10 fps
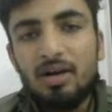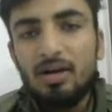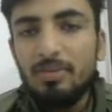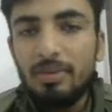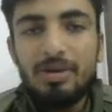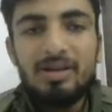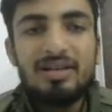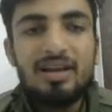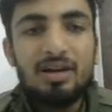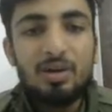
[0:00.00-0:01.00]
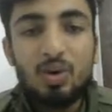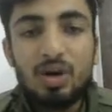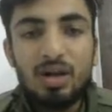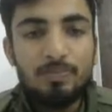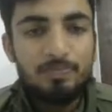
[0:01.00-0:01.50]
maybe it's like a
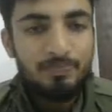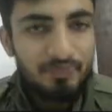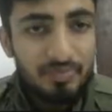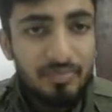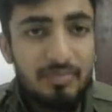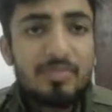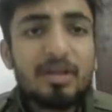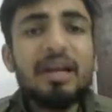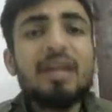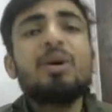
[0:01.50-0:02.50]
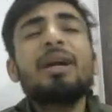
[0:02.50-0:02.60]
local network